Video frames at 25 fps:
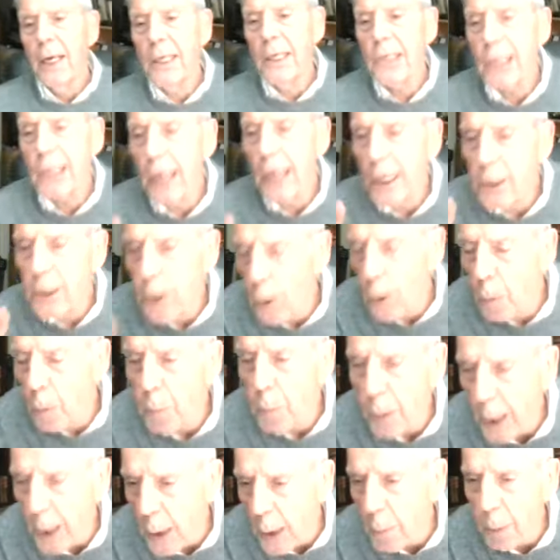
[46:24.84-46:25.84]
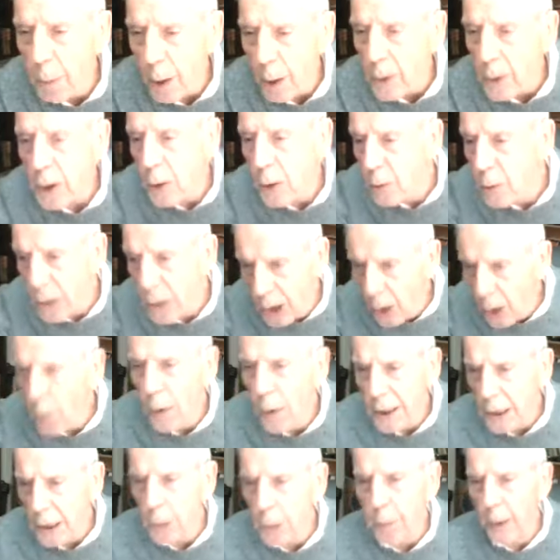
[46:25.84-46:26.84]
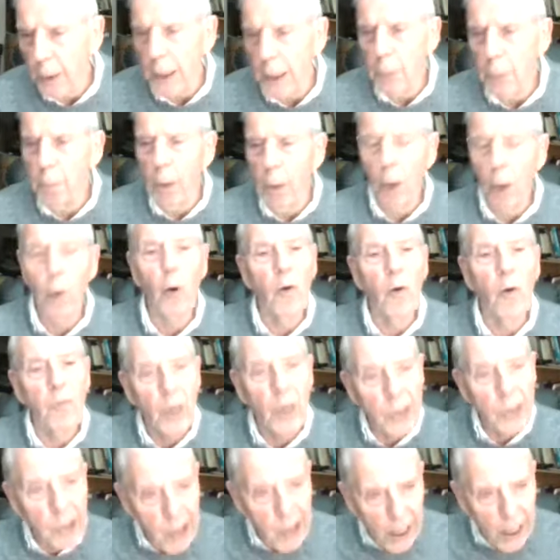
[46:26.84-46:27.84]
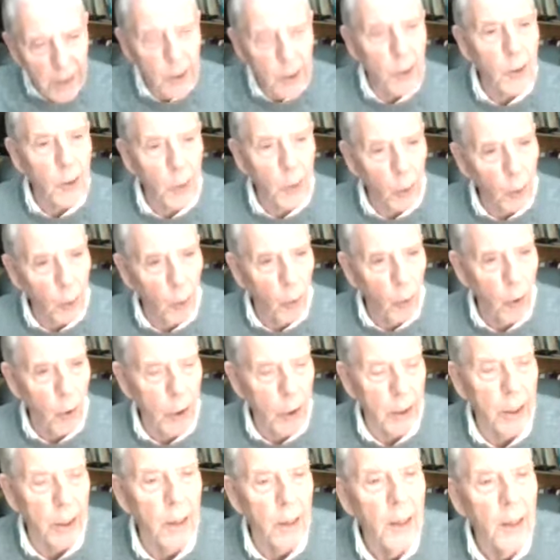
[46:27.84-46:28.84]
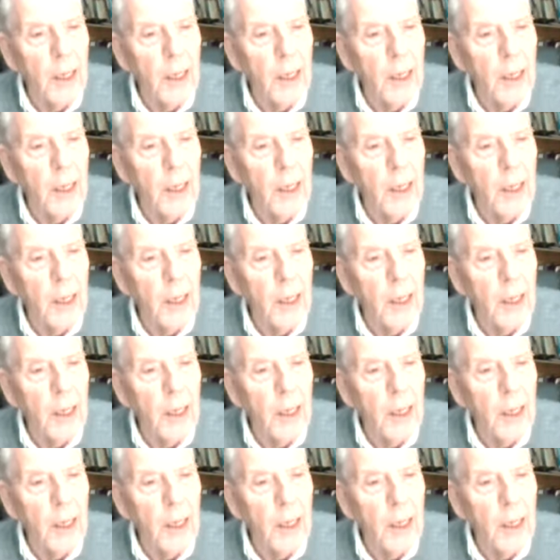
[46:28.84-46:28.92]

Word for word: He said, You people, you Jewish people who have rejected the Lord,